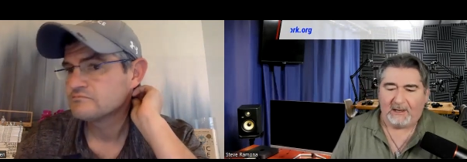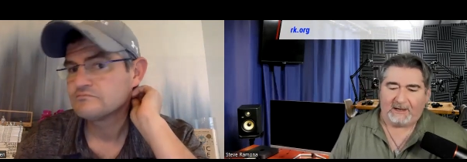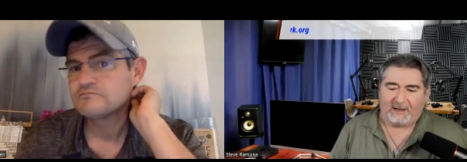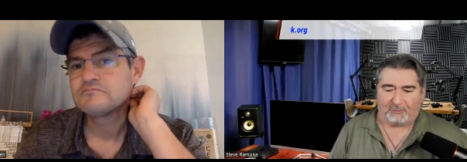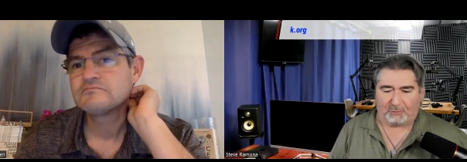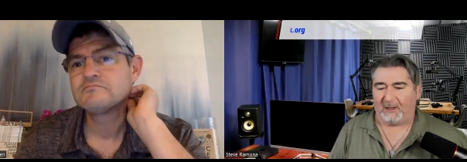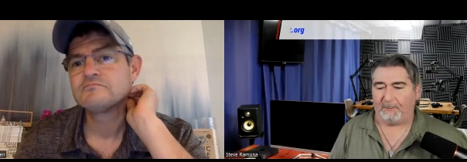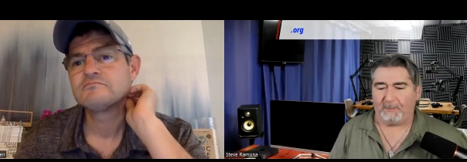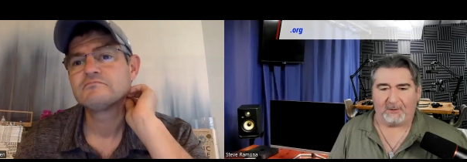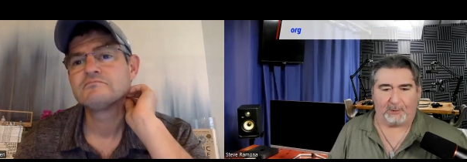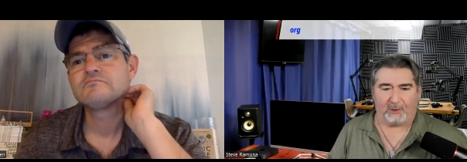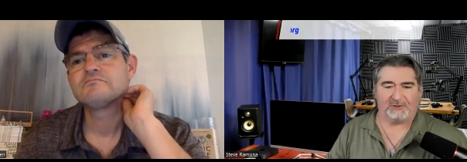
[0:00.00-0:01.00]
Speaker 1: because really
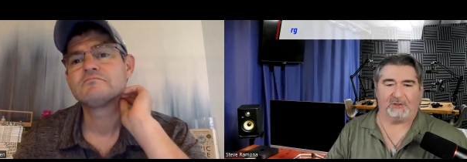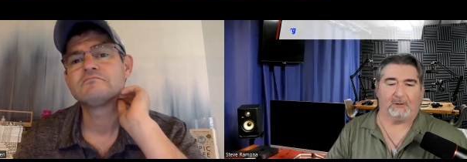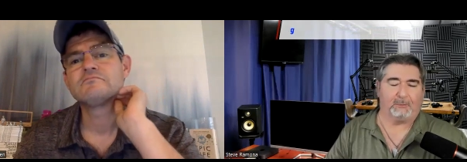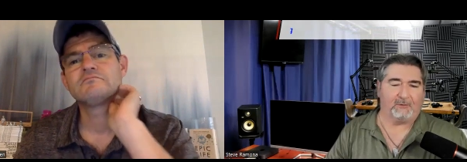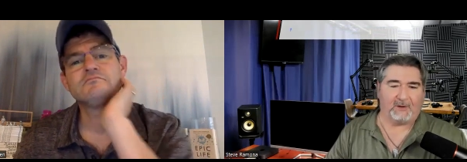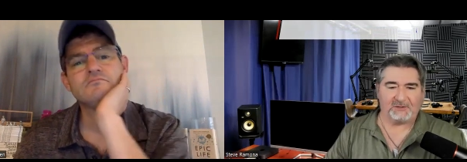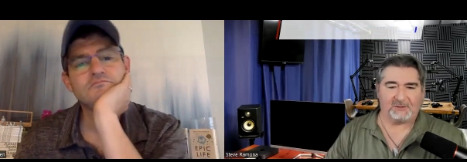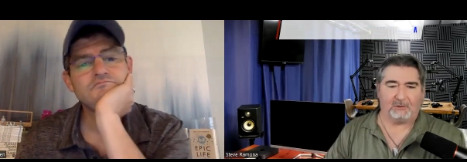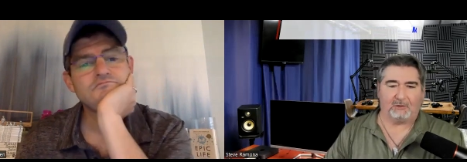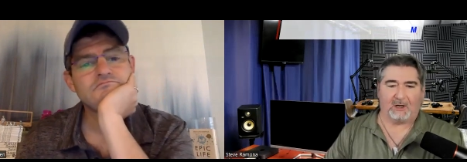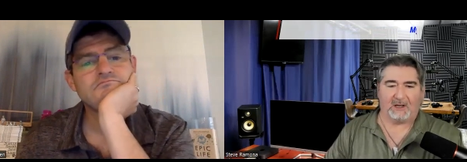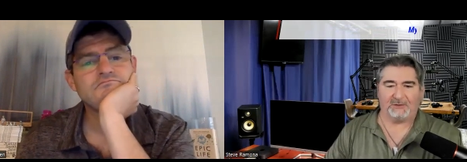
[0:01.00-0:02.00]
their personal and professional
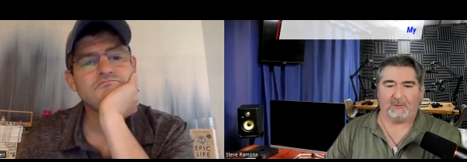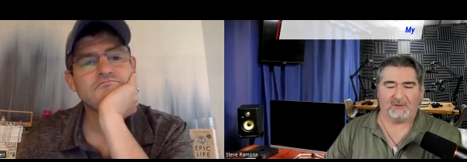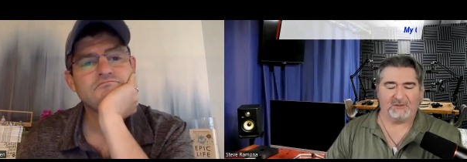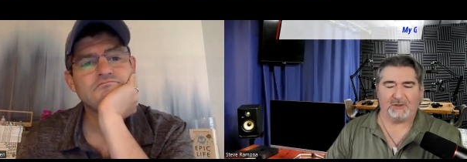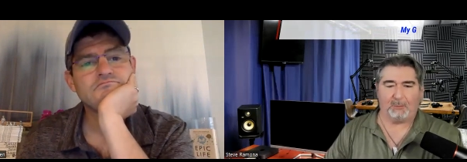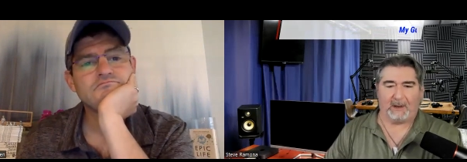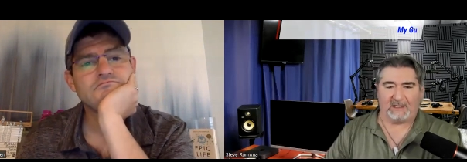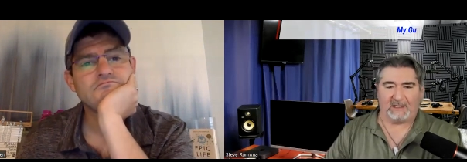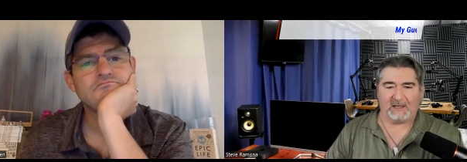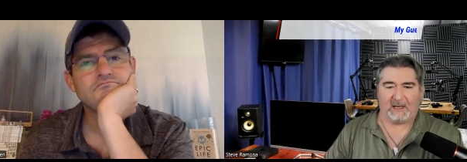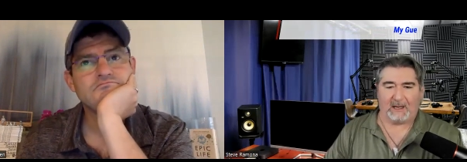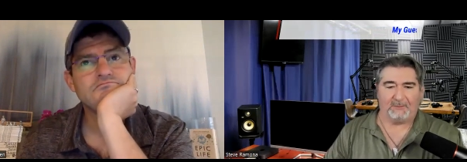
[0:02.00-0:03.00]
crossover so many
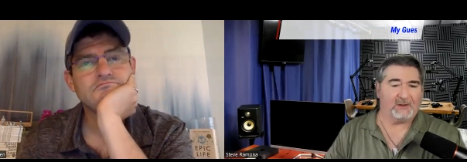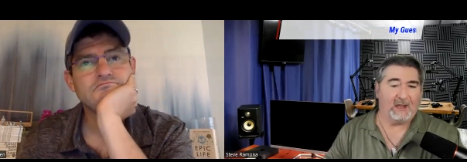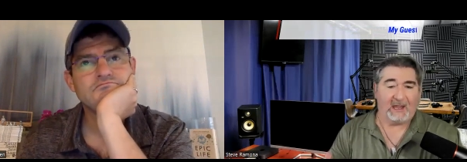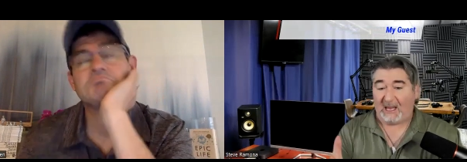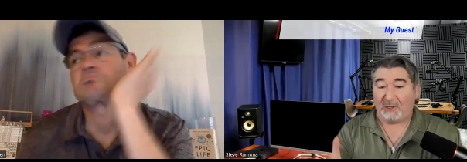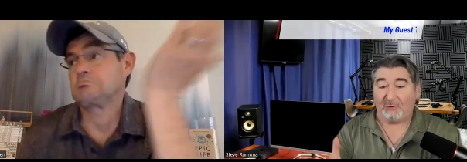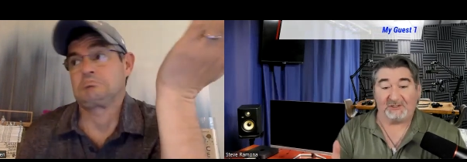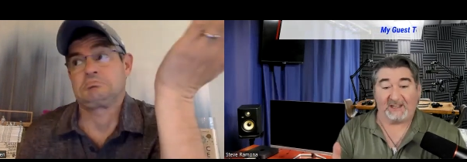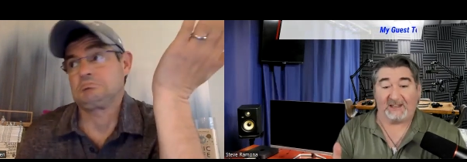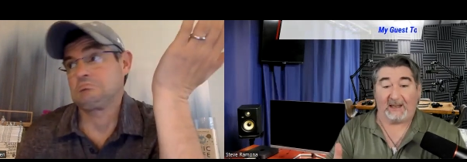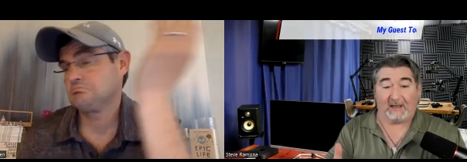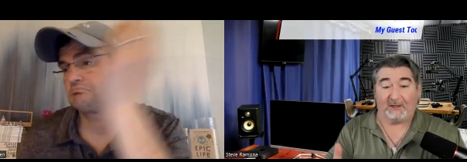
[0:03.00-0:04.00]
times. And you
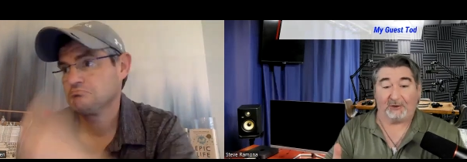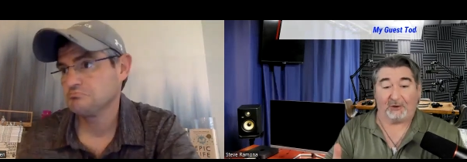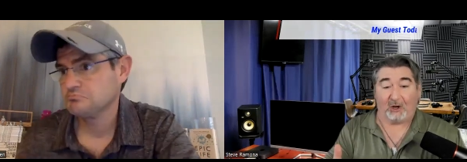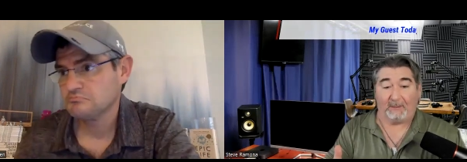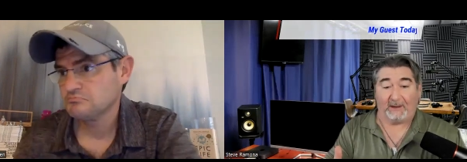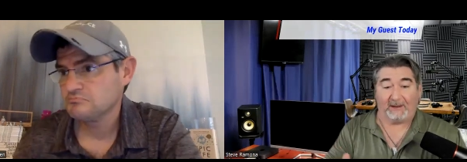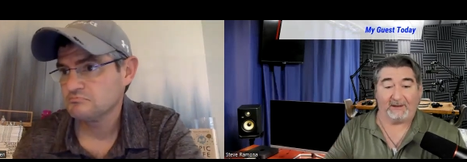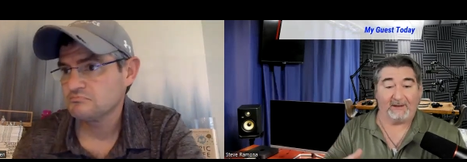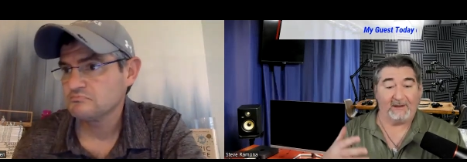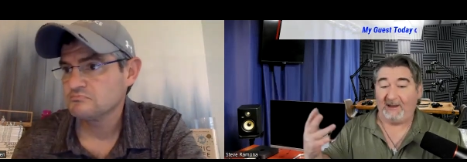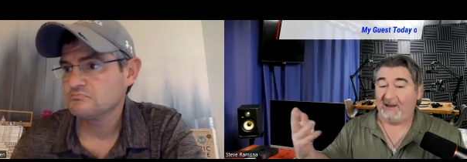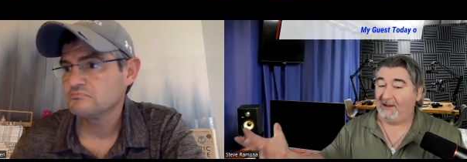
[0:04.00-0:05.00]
said that in your comment.
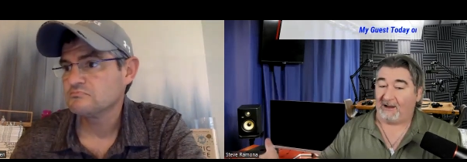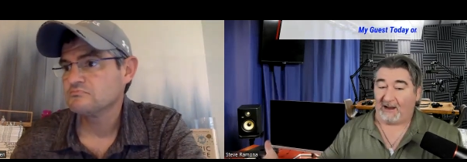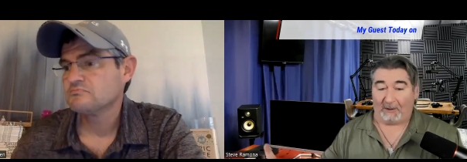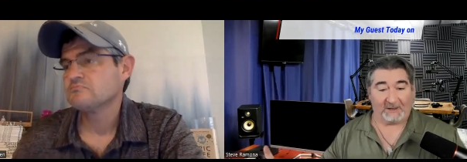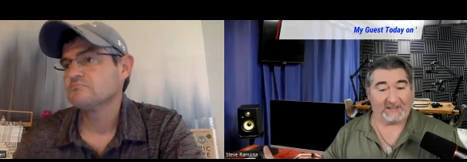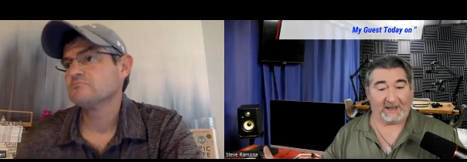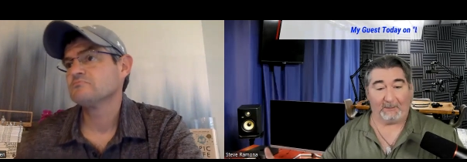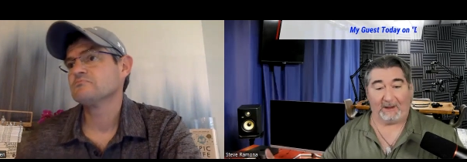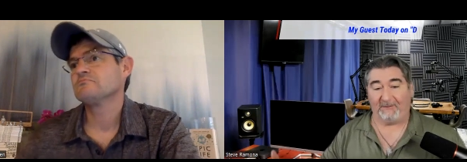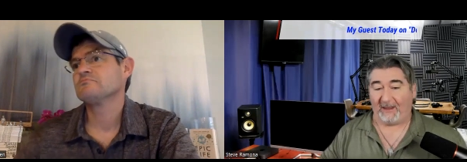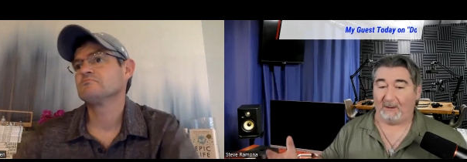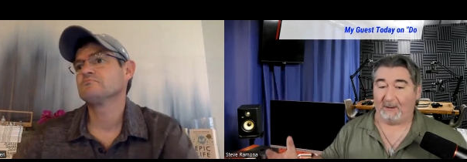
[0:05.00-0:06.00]
I want to take care of my
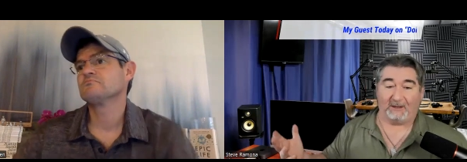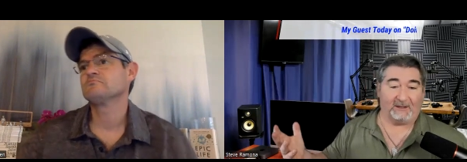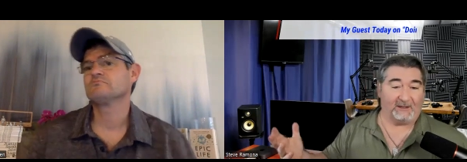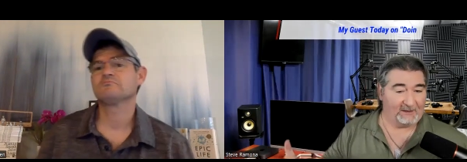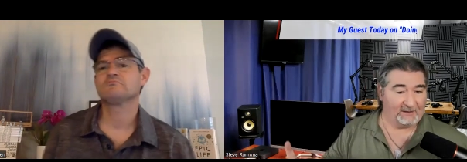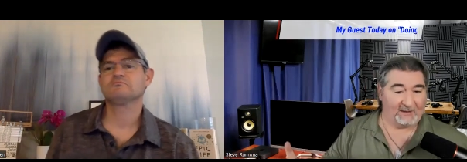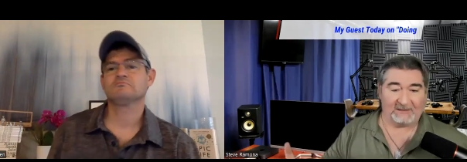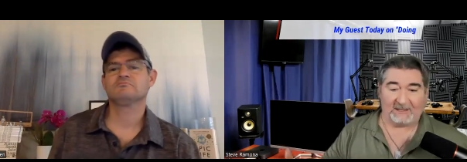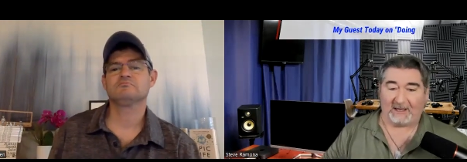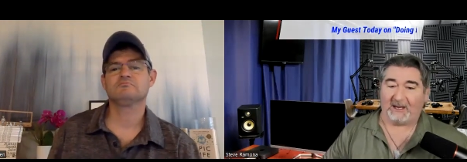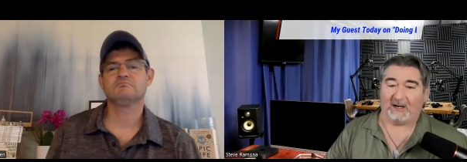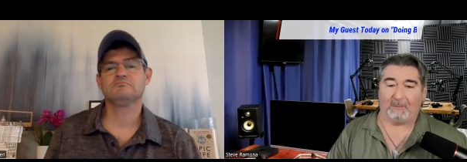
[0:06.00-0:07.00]
family,
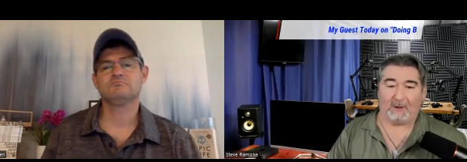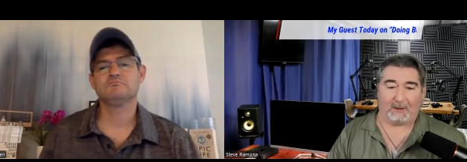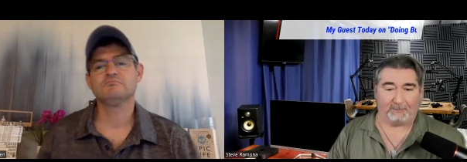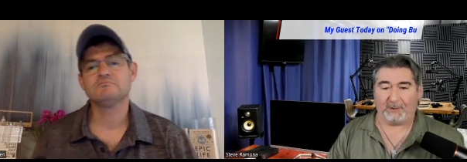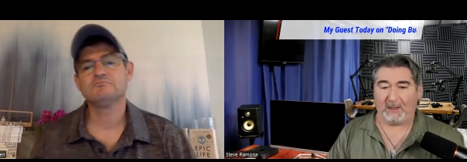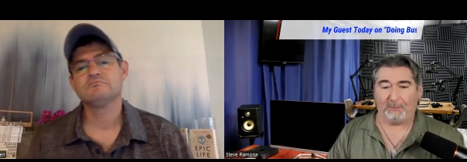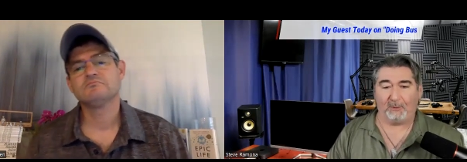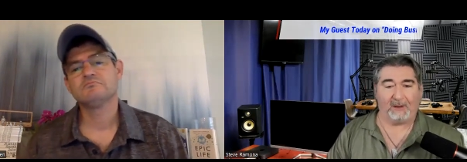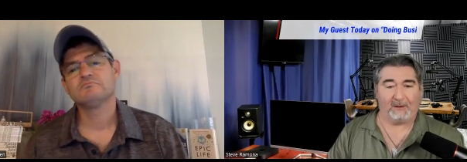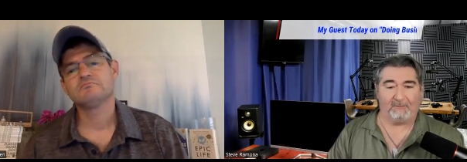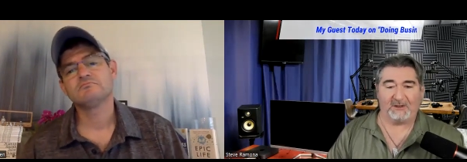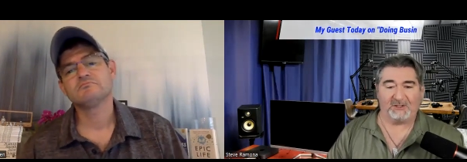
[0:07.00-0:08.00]
take care of my people
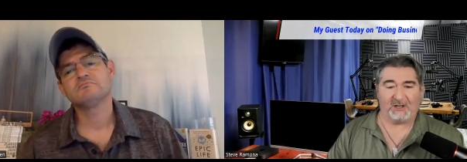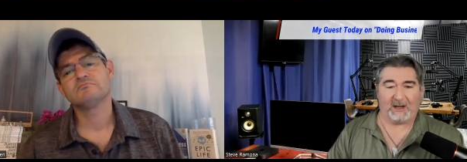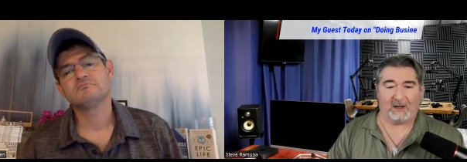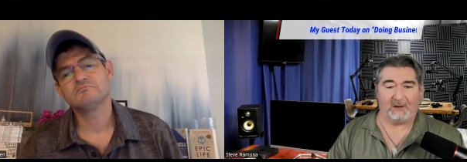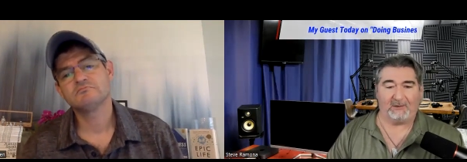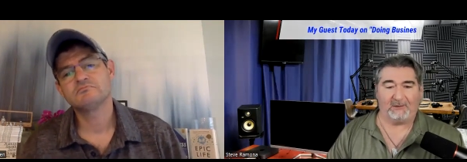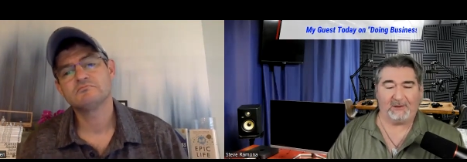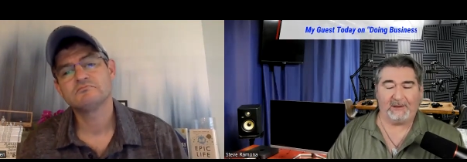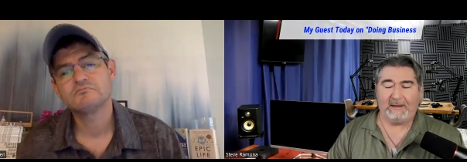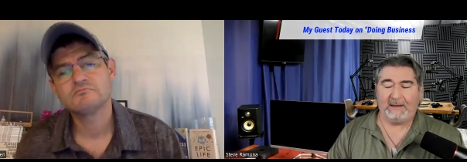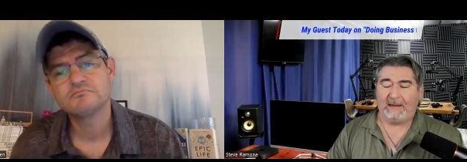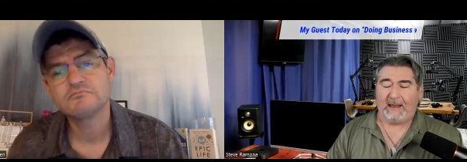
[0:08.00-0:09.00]
that are visionaries,
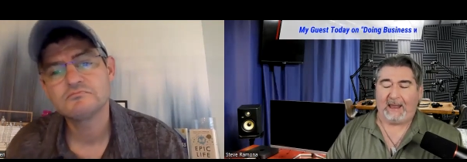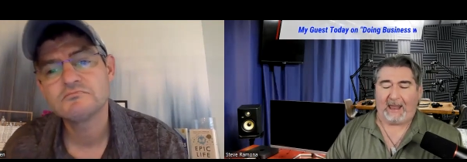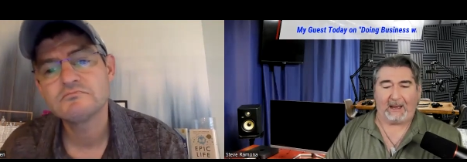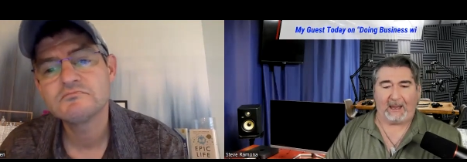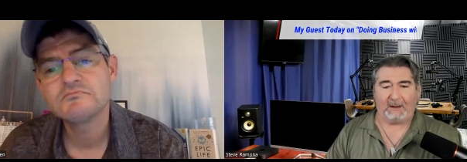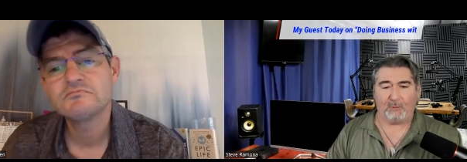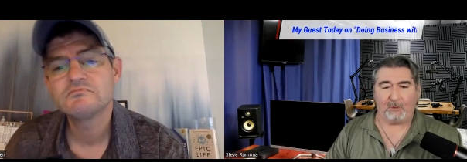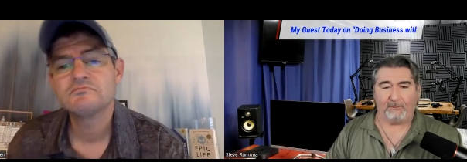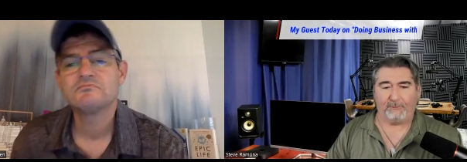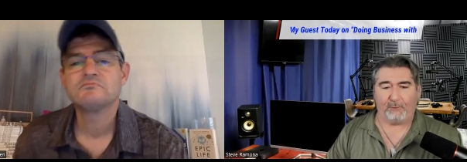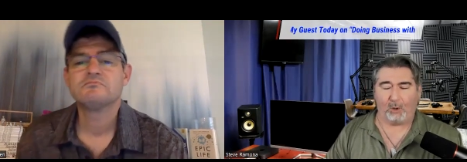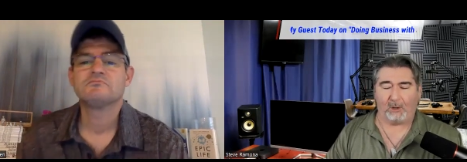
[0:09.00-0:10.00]
and, and move
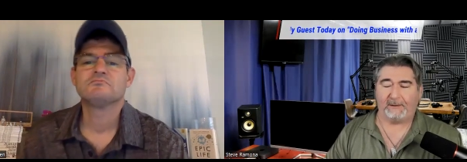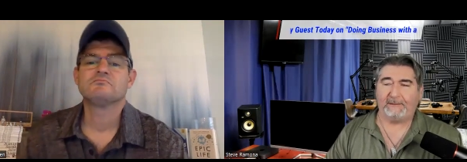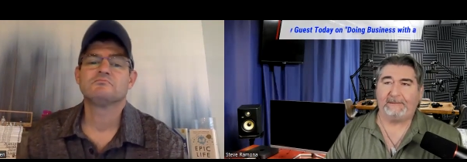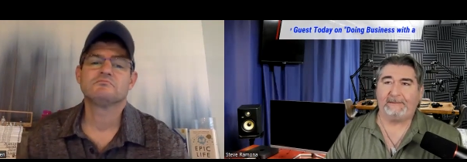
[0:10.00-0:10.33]
forward.